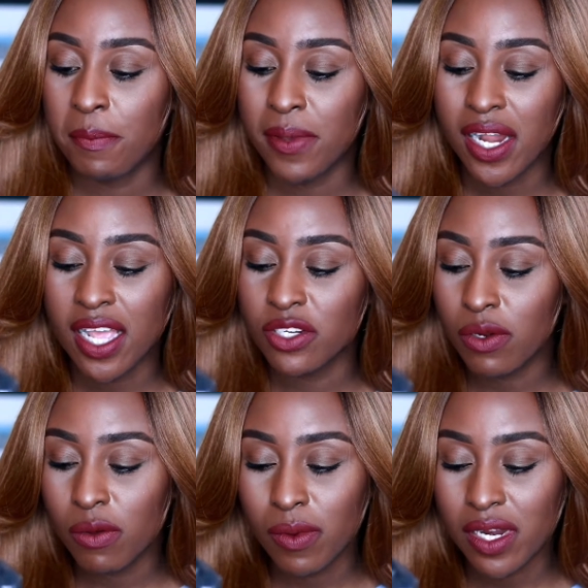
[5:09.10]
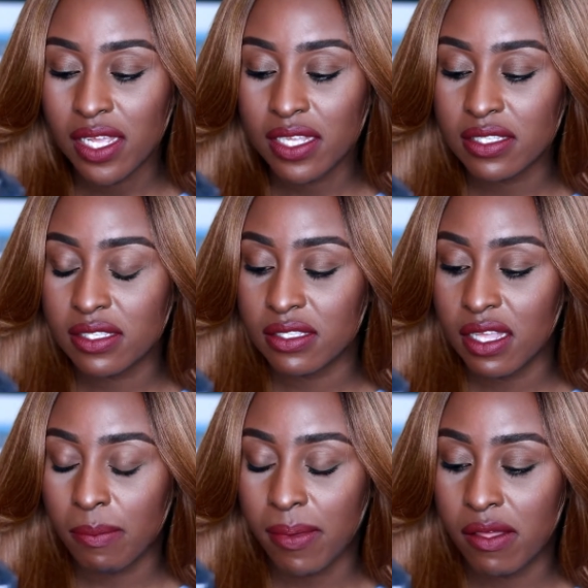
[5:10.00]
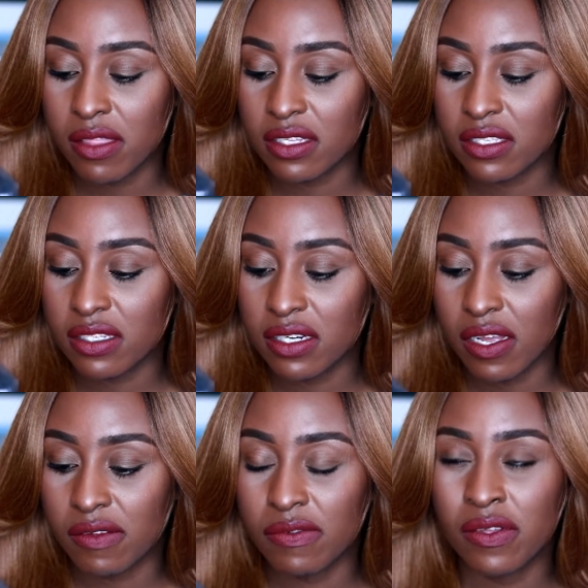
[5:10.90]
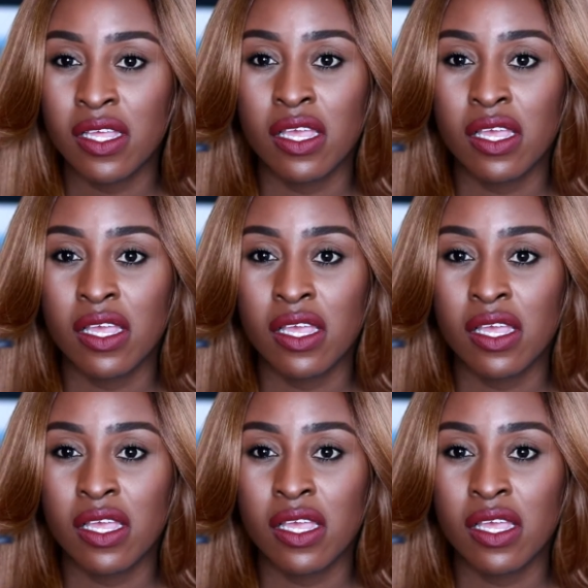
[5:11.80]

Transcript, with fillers: but I don't know what it is about this stuff.